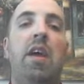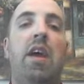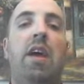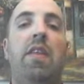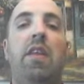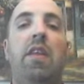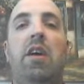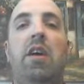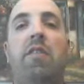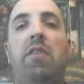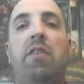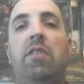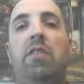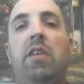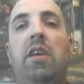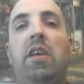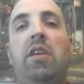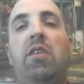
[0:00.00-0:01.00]
And then
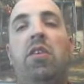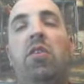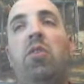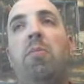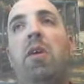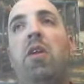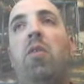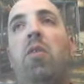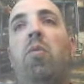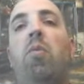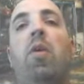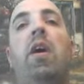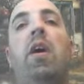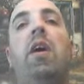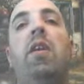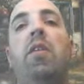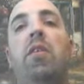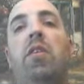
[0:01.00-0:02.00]
obviously, no matter
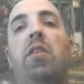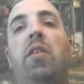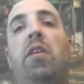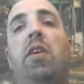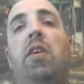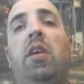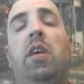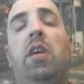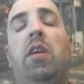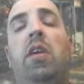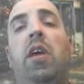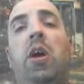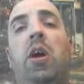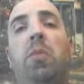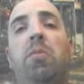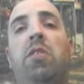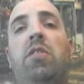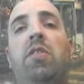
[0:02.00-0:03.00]
what, to
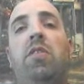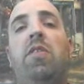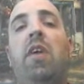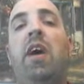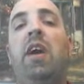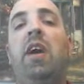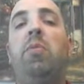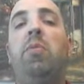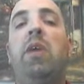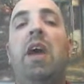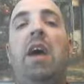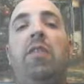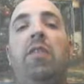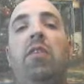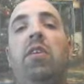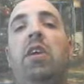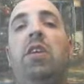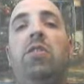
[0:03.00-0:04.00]
help this divide, we
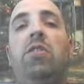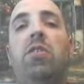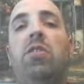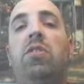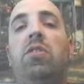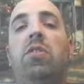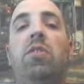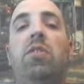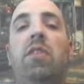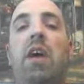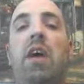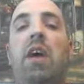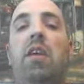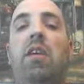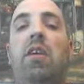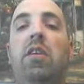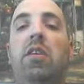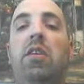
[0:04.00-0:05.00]
have to teach our students
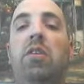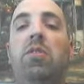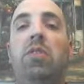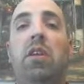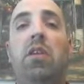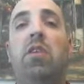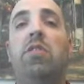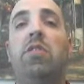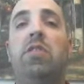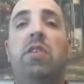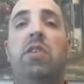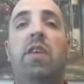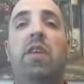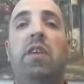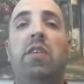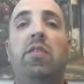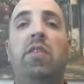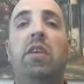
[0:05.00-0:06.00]
how to use technology
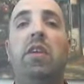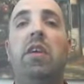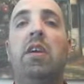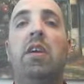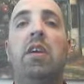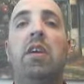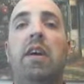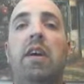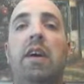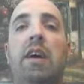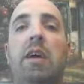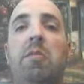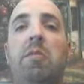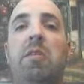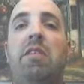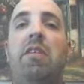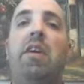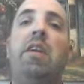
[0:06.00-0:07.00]
effectively.
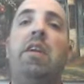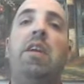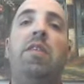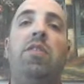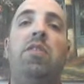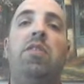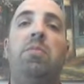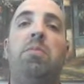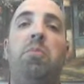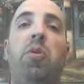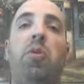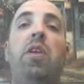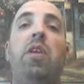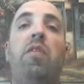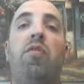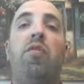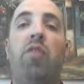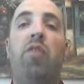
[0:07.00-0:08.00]
It's not enough to just put
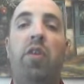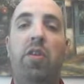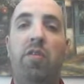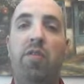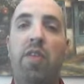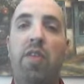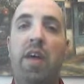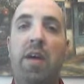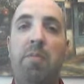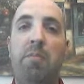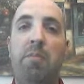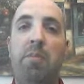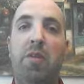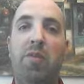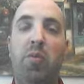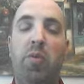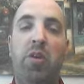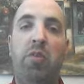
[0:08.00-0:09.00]
it in front of them,
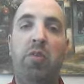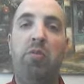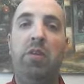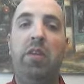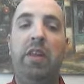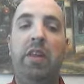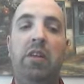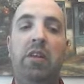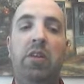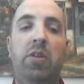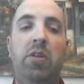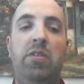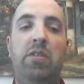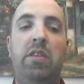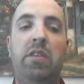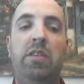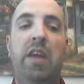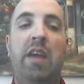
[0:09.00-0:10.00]
but if we want to really
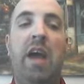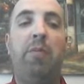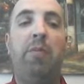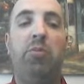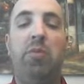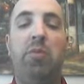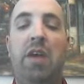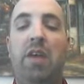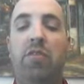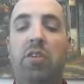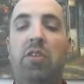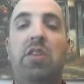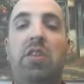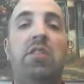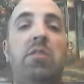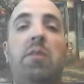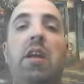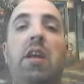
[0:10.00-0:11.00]
close these gaps, we have to
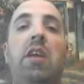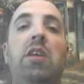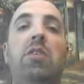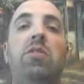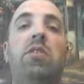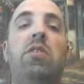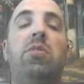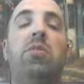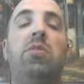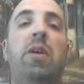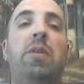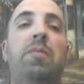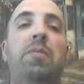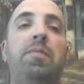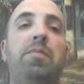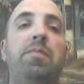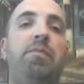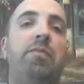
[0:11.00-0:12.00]
teach them how to use it as
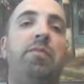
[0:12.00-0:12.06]
well.